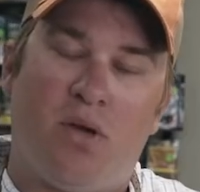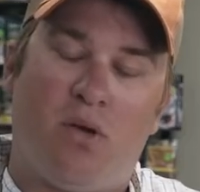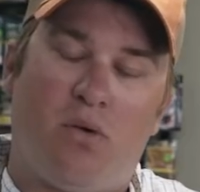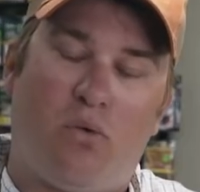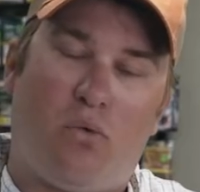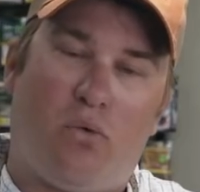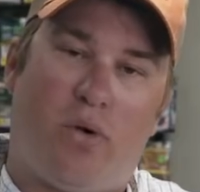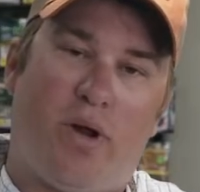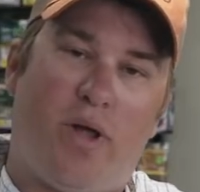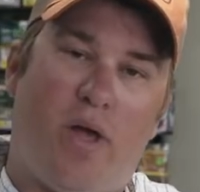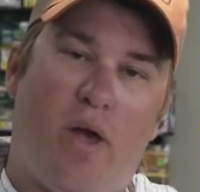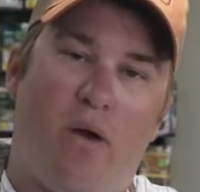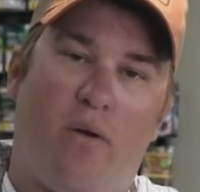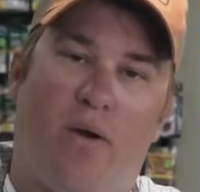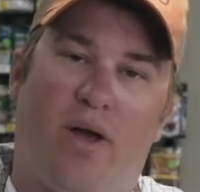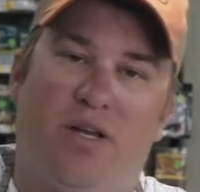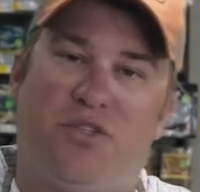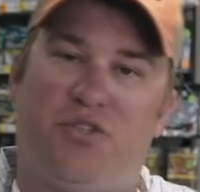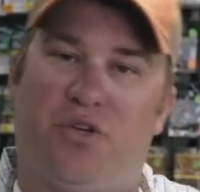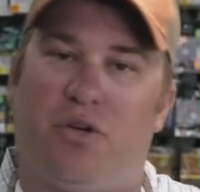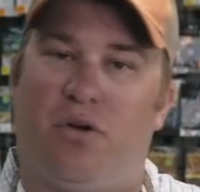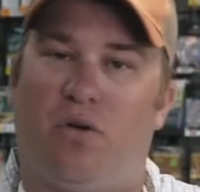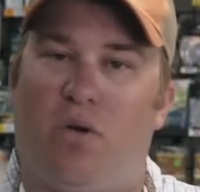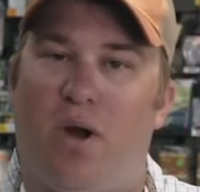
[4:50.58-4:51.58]
Rio
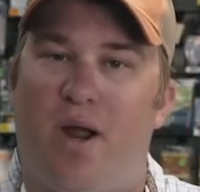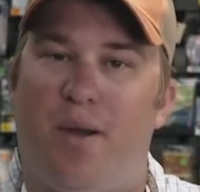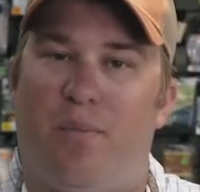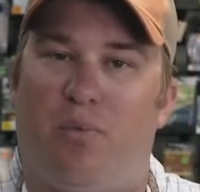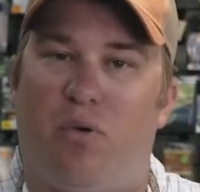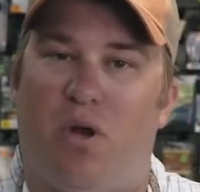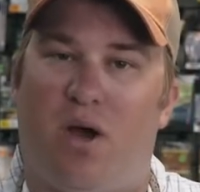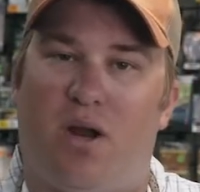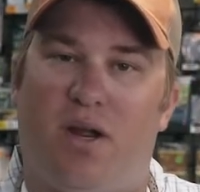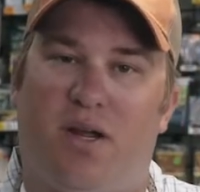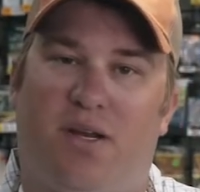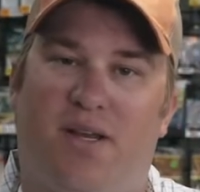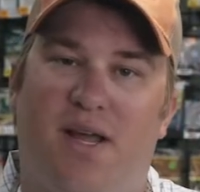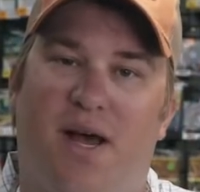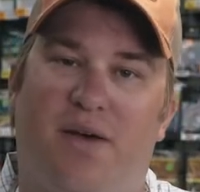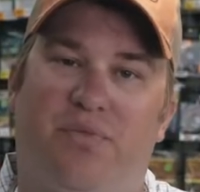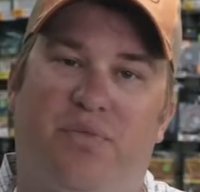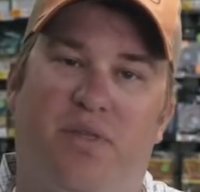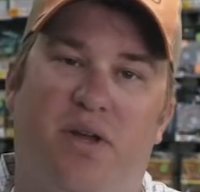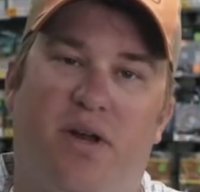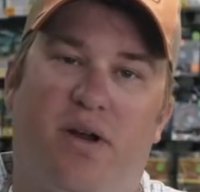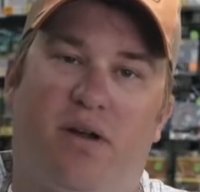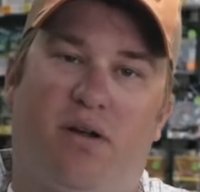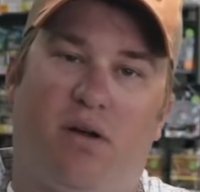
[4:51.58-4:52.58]
has a great product
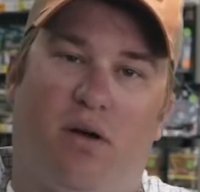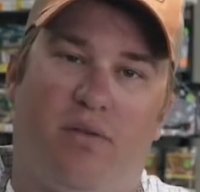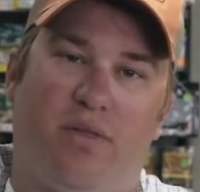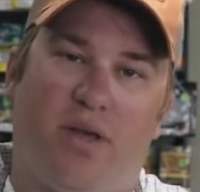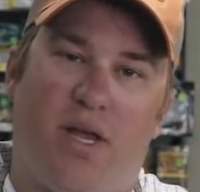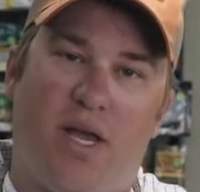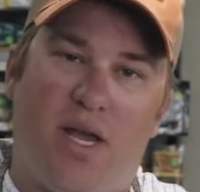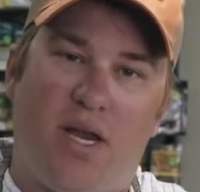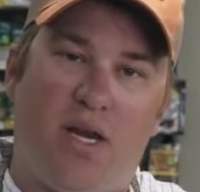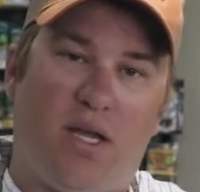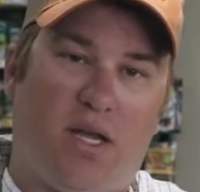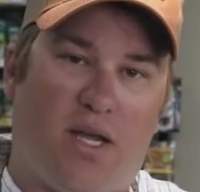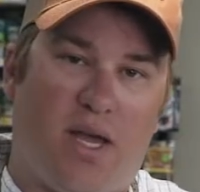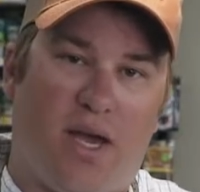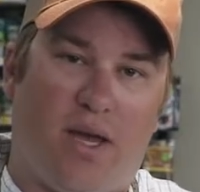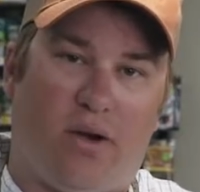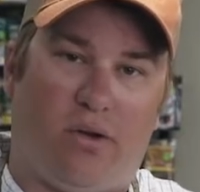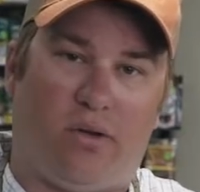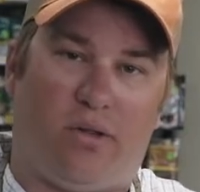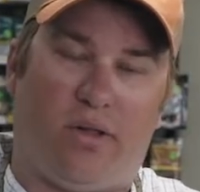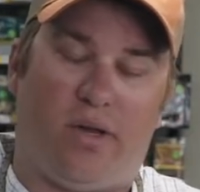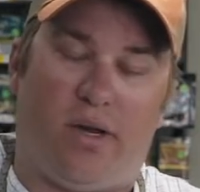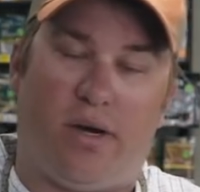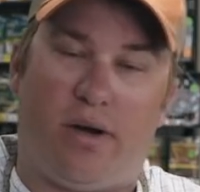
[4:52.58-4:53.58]
out there called the
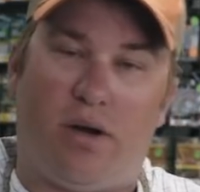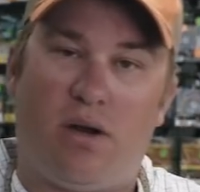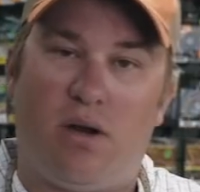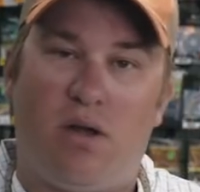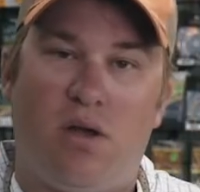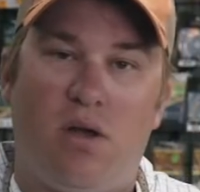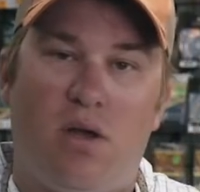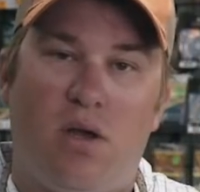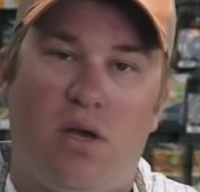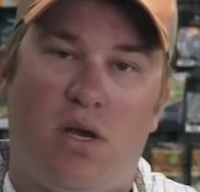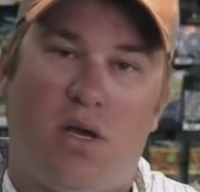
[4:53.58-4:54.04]
indicator leader.